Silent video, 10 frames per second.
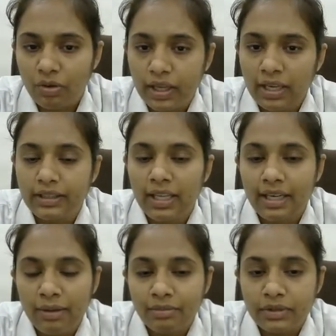Okay,
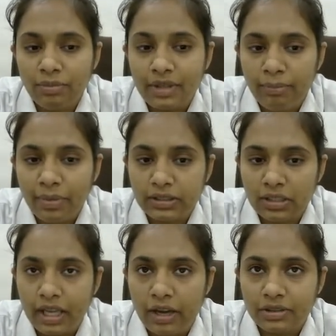that time sometime
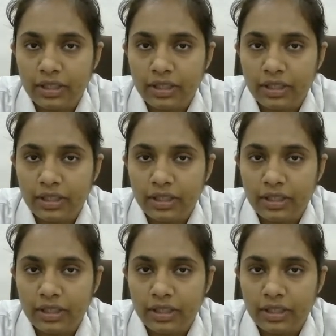patient have